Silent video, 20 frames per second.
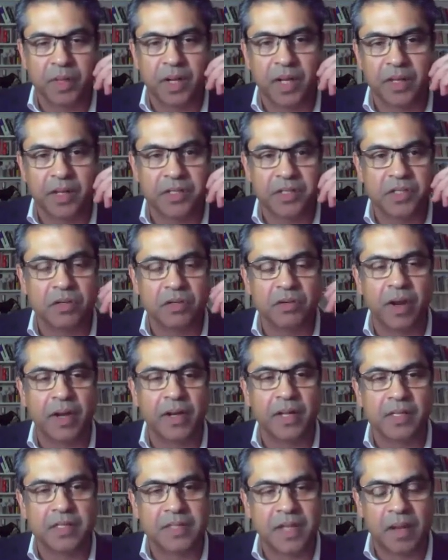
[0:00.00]
I think it's a great
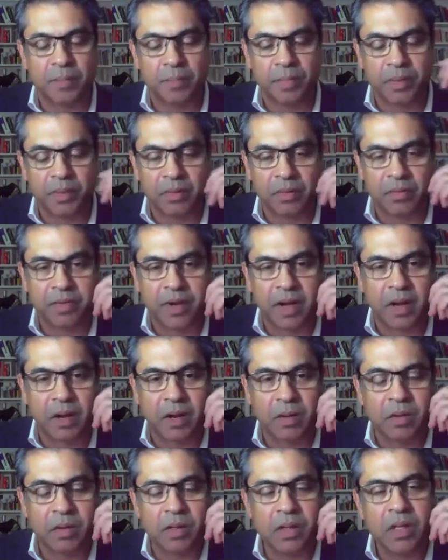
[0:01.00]
example of
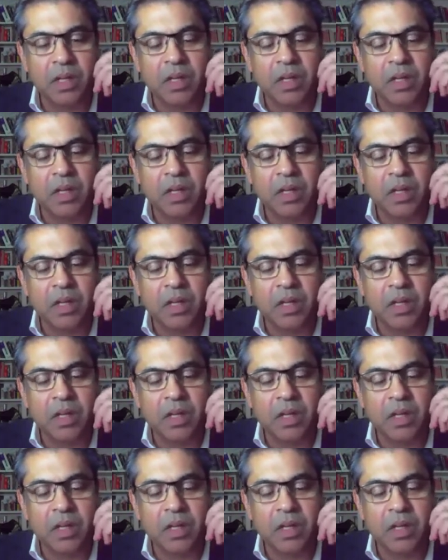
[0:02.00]
how